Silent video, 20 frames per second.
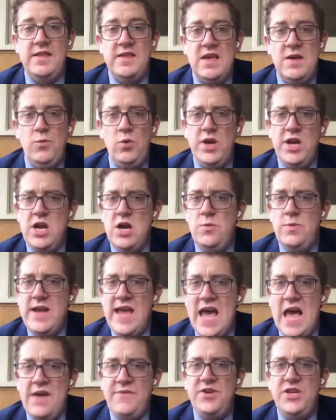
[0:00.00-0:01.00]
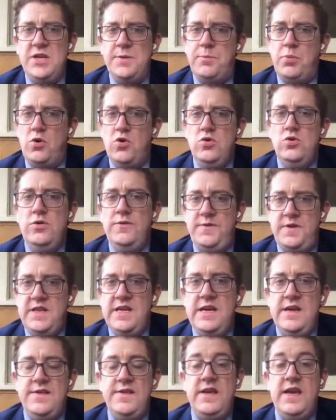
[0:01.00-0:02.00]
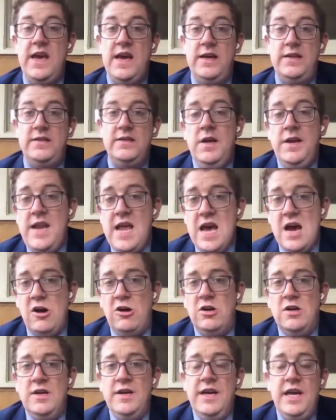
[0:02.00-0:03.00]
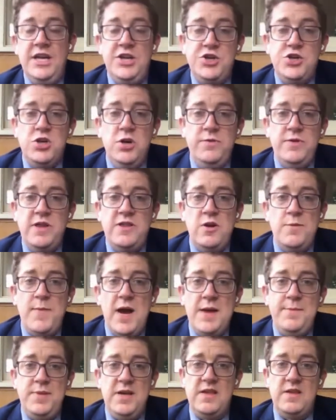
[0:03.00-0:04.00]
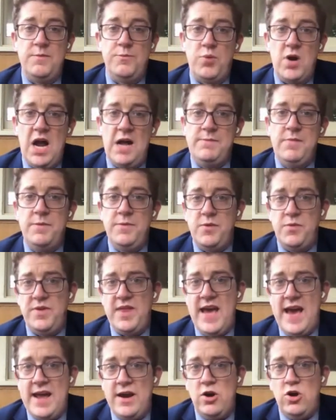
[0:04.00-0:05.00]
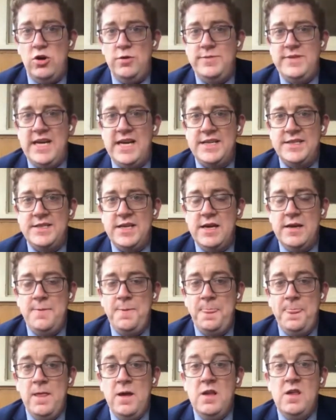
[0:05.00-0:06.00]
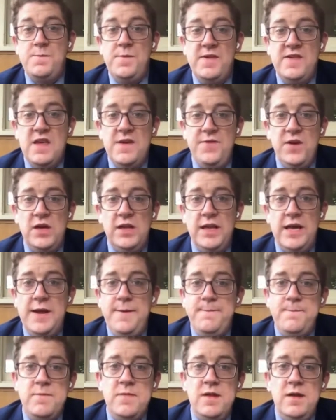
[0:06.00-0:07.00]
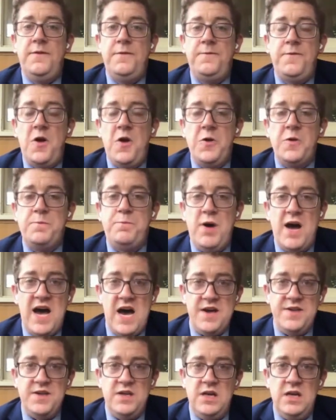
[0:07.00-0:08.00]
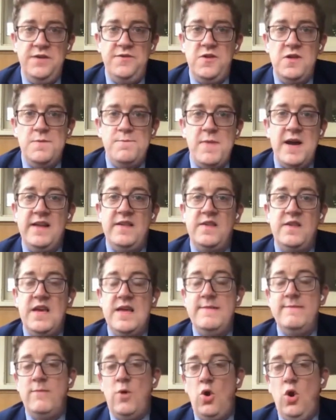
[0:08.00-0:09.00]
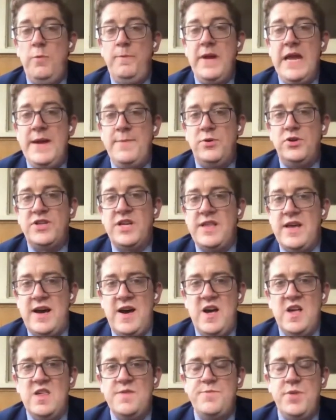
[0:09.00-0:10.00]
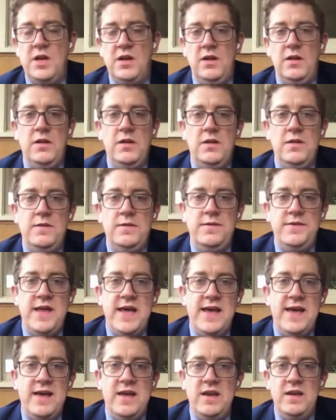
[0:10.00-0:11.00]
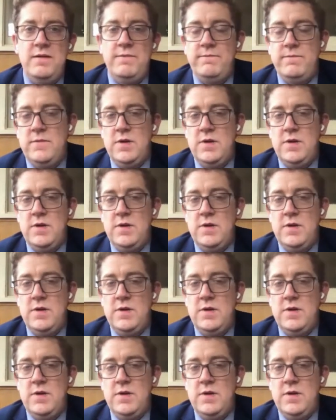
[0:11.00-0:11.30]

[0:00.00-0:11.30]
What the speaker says: said, well, we haven't approved these yet. Now, it's true that there might be some problems with at-home testing. Specifically, false positives might send more people to the hospital than